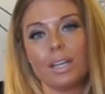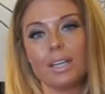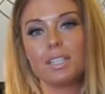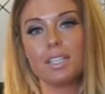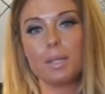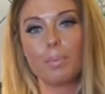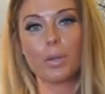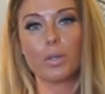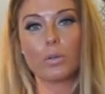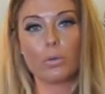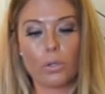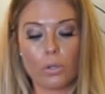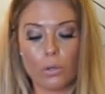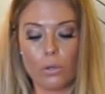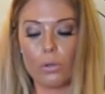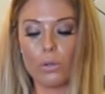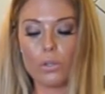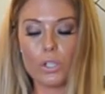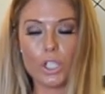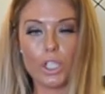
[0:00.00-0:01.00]
a typical
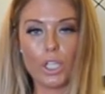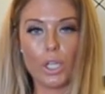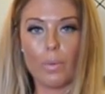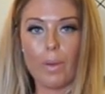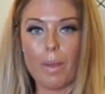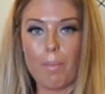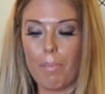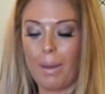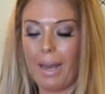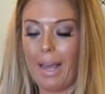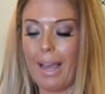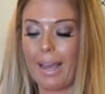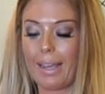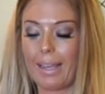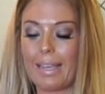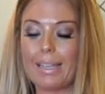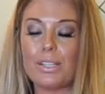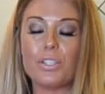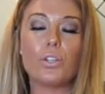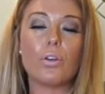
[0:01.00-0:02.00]
court shoe in
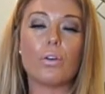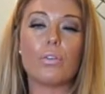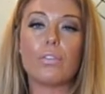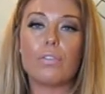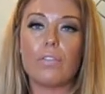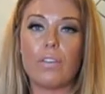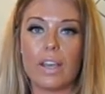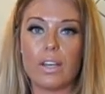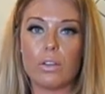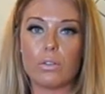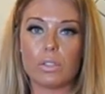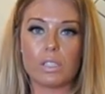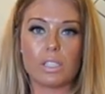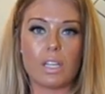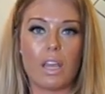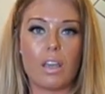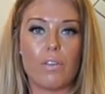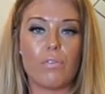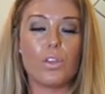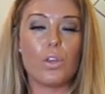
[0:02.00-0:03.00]
black is your
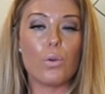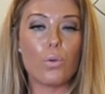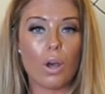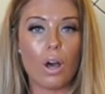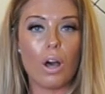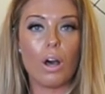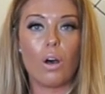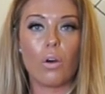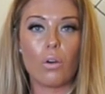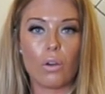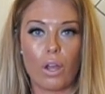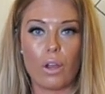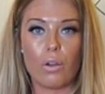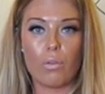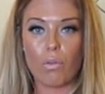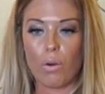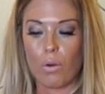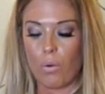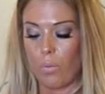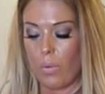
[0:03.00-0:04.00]
fail-safe, you can't go
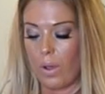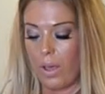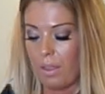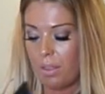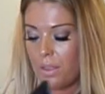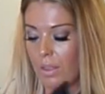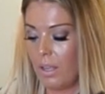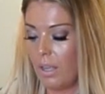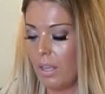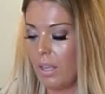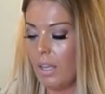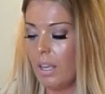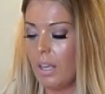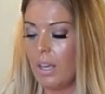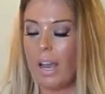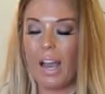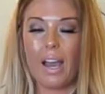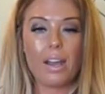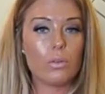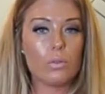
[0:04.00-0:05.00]
wrong with.
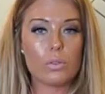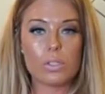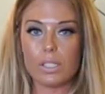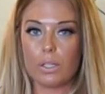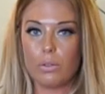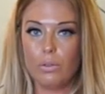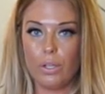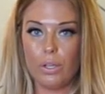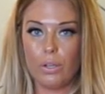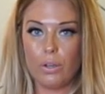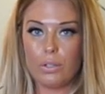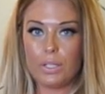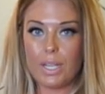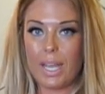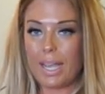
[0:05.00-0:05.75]
And also nude,